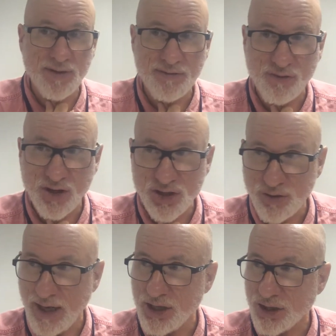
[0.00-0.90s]
of the
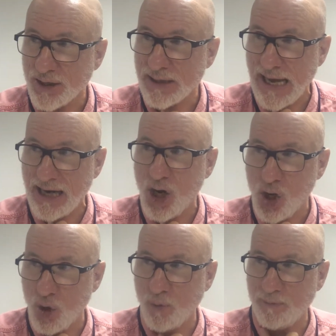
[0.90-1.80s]
frustrations at
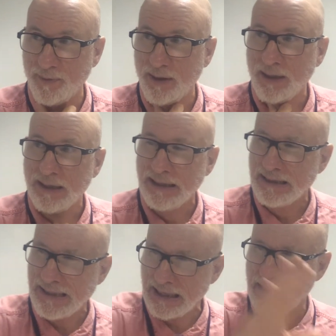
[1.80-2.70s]
home.
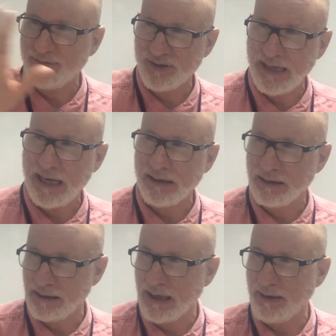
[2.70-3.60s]
Is that enough said?
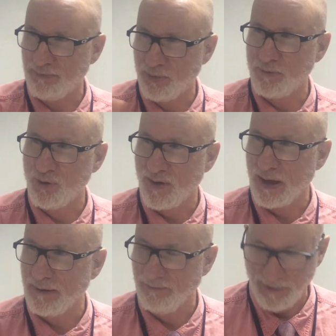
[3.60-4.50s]
Can I move
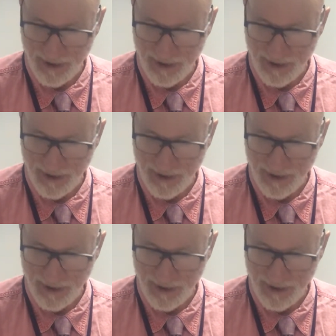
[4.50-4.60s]
on?